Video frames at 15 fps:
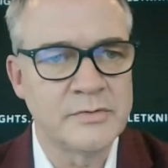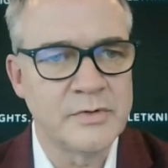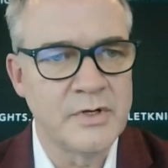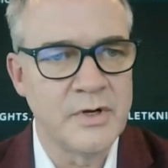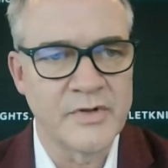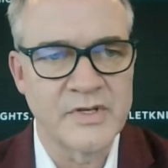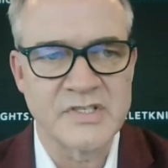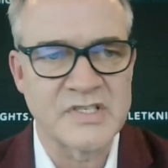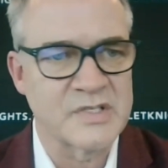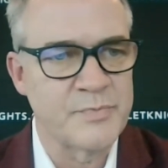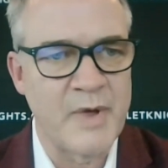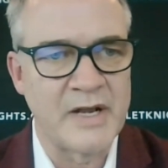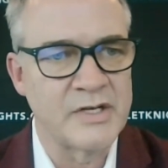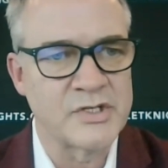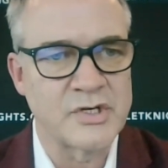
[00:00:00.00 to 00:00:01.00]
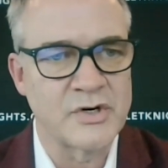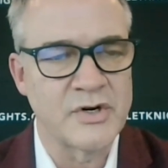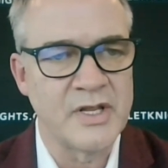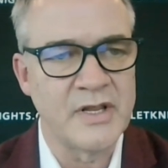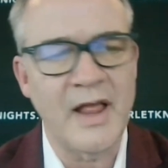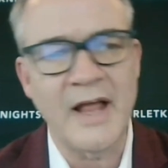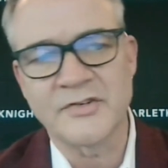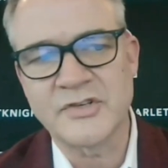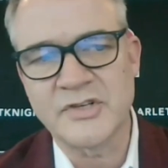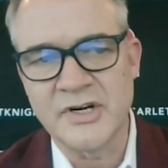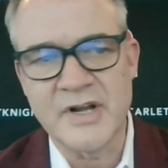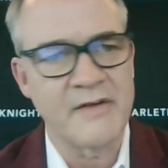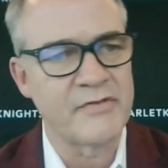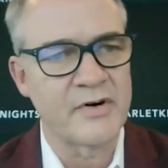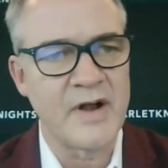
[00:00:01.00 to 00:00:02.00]
You know, this has been a journey. Last
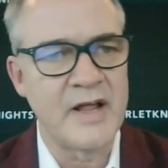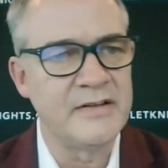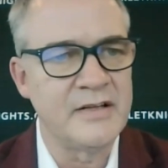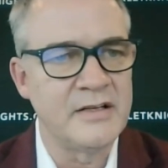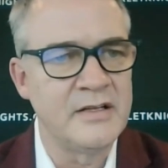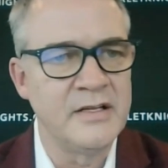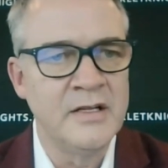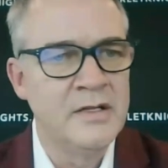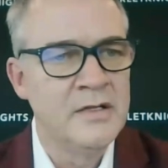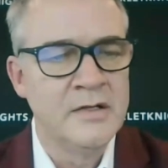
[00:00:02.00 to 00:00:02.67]
year never ended.